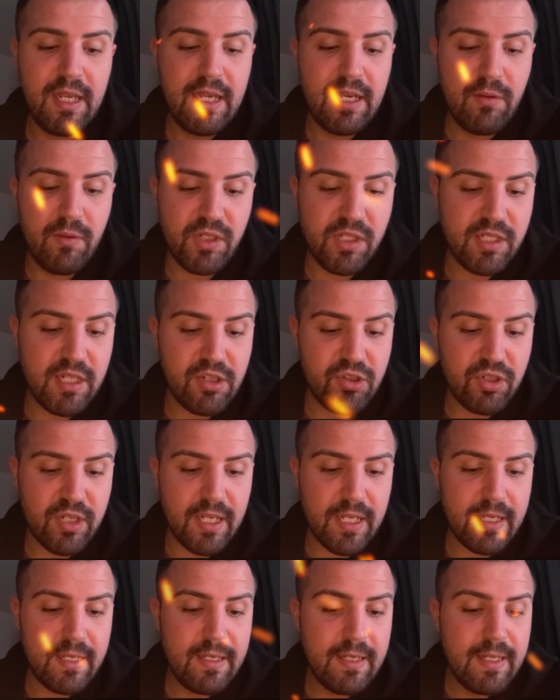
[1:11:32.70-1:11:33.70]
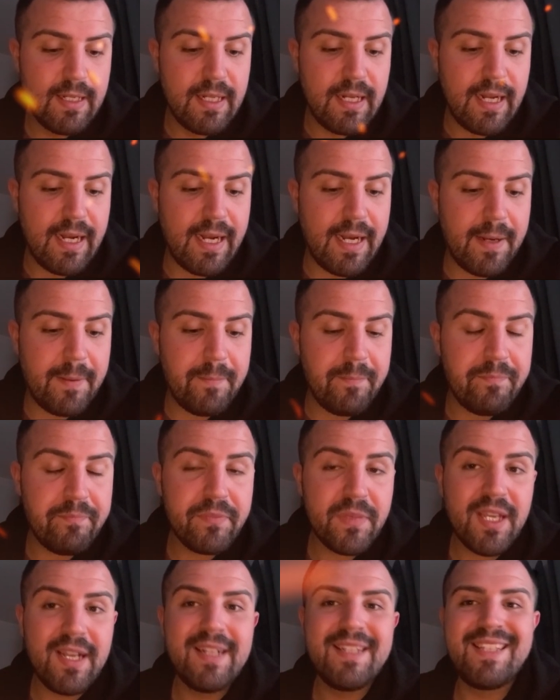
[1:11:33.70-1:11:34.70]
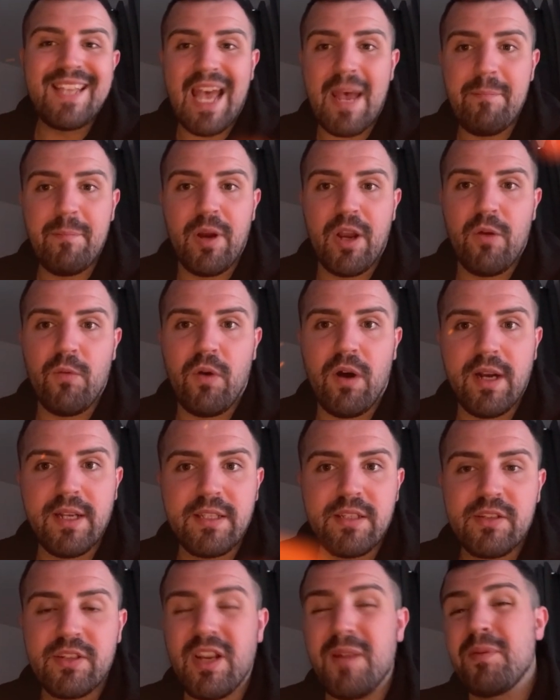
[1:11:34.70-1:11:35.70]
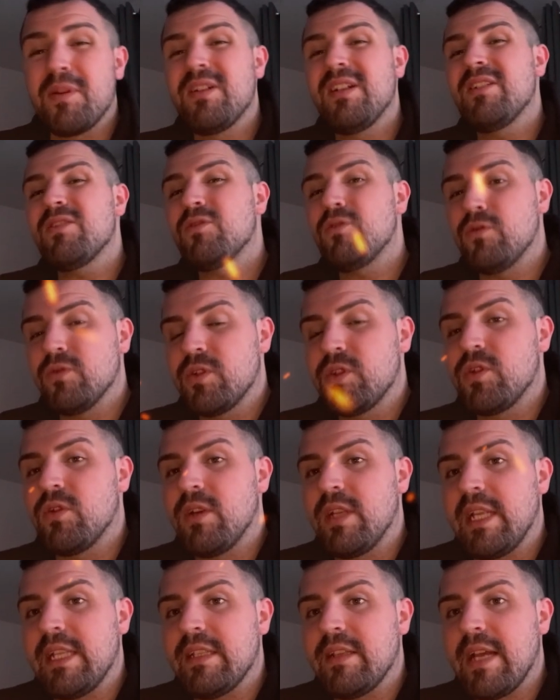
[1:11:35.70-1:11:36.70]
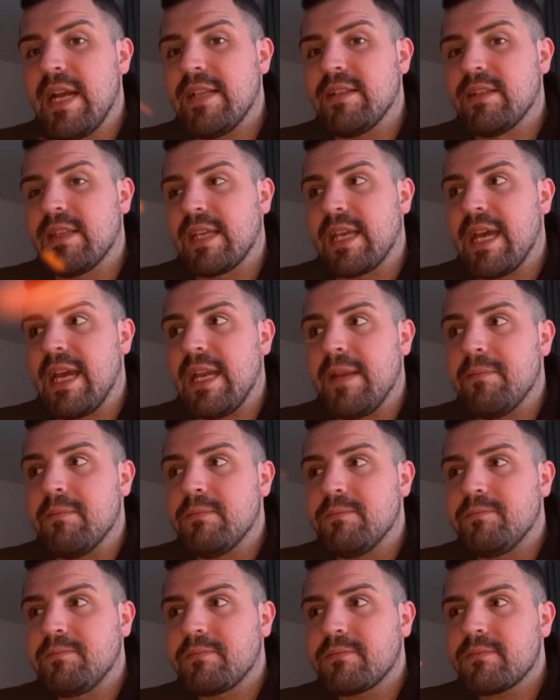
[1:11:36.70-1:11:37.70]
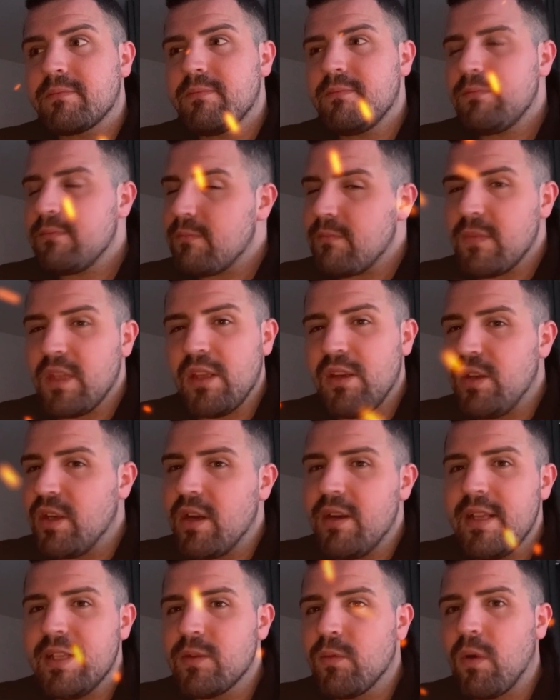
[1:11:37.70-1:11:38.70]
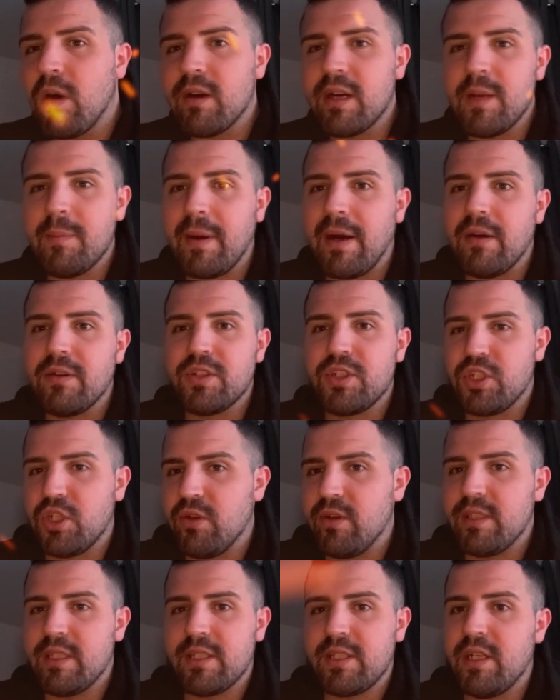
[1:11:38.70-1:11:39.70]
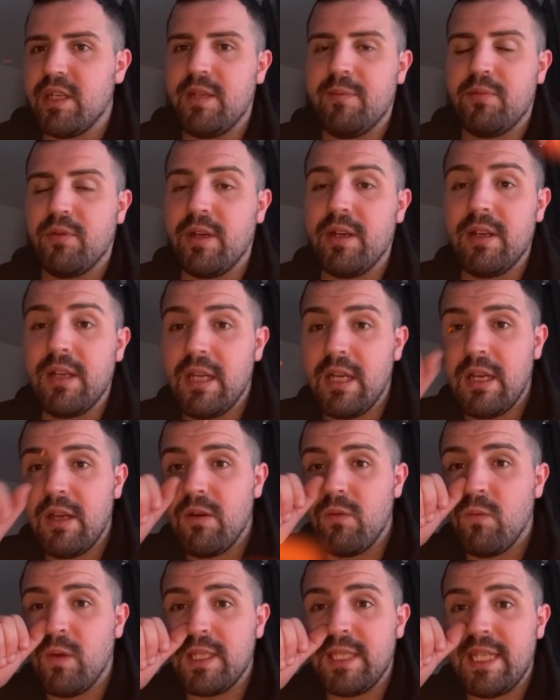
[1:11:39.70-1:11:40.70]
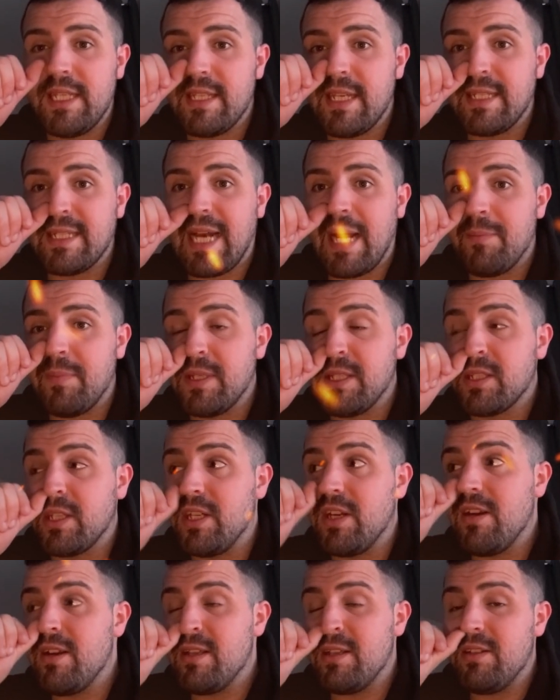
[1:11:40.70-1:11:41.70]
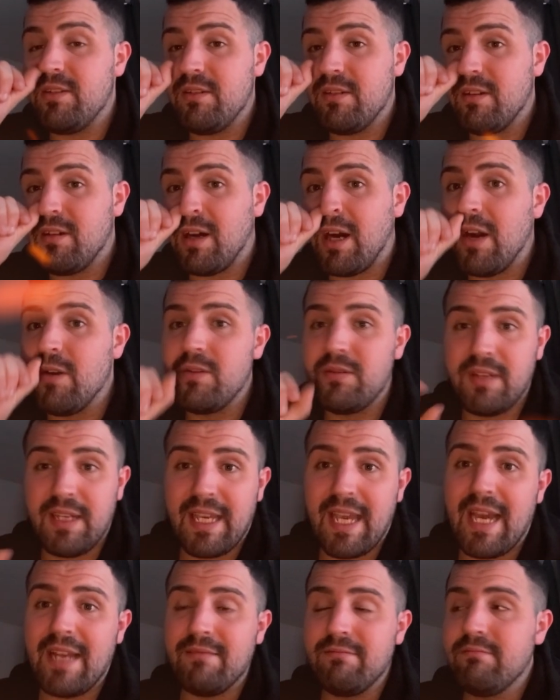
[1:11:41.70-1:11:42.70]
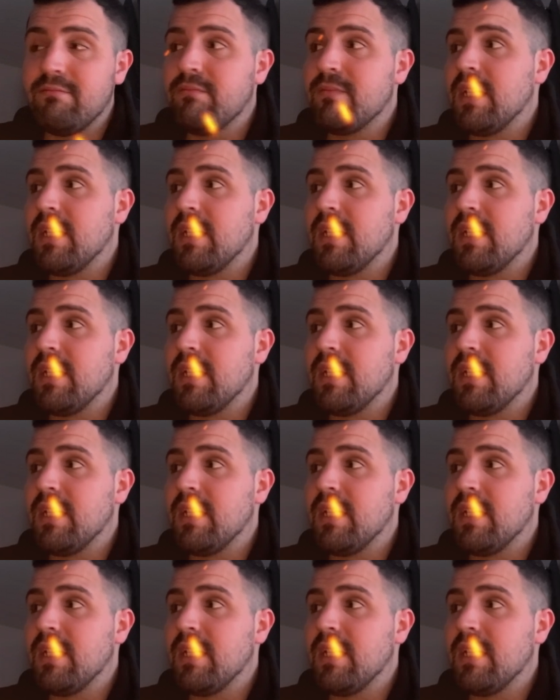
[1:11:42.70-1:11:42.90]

which is interesting. Tempo wise, so because it's all scored at the end of the game, you don't need to worry about during the turning point when these things happen. So I would again